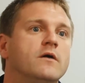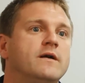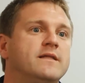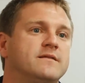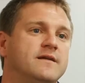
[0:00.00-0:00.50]

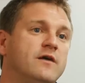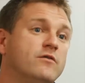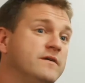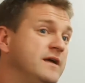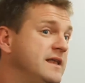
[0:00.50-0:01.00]
anything like that,
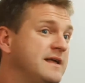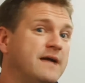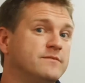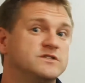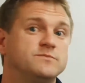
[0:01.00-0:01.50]
or in a
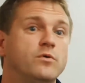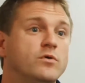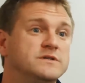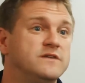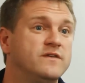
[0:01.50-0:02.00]
game of
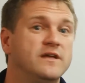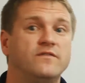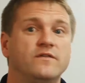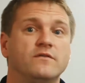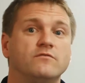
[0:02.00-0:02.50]
sport,
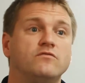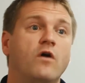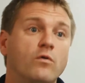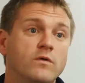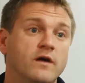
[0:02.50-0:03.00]
if you
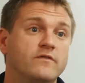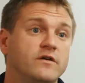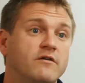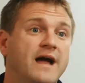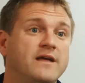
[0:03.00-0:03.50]
roll over
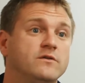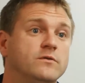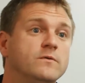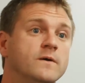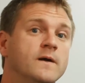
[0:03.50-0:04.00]
your
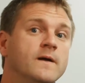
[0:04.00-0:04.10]
ankle,